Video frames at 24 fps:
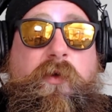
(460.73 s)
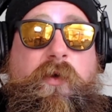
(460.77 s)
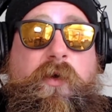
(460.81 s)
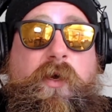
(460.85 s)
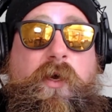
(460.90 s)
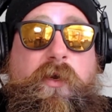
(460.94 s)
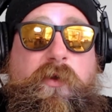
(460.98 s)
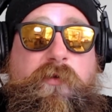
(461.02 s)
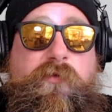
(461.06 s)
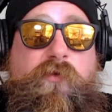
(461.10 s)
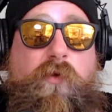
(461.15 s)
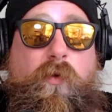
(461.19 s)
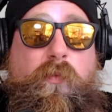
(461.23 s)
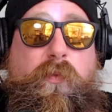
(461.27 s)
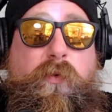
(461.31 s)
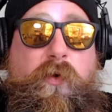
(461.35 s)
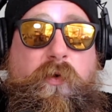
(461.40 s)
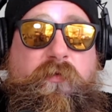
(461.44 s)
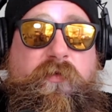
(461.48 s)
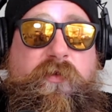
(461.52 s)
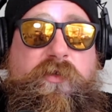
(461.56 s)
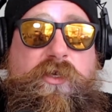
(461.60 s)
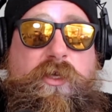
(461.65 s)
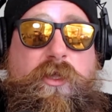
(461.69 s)
And it's no
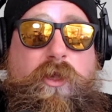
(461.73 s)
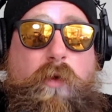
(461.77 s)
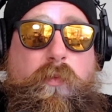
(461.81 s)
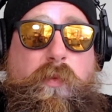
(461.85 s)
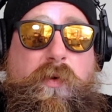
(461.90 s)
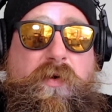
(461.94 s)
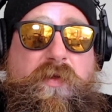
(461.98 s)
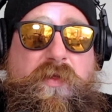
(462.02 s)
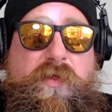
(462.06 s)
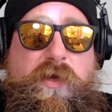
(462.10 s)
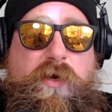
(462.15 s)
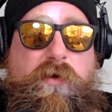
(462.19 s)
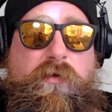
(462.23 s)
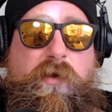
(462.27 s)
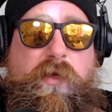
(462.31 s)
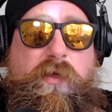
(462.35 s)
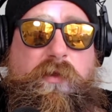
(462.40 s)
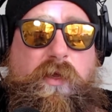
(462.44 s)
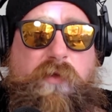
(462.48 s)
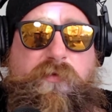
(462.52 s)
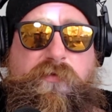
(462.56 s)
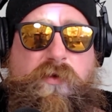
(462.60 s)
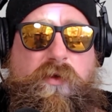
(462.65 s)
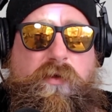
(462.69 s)
proof. It's globe Earth theory.
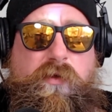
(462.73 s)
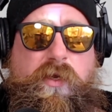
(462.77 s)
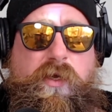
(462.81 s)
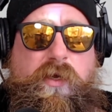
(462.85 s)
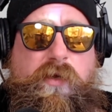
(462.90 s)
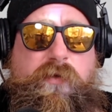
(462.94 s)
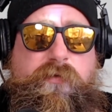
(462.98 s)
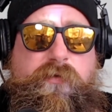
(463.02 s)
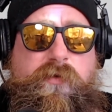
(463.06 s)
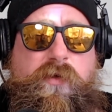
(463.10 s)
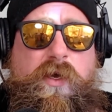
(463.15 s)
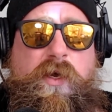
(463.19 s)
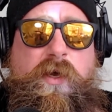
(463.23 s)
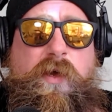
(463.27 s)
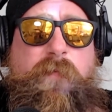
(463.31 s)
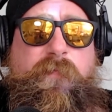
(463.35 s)
That's all it is.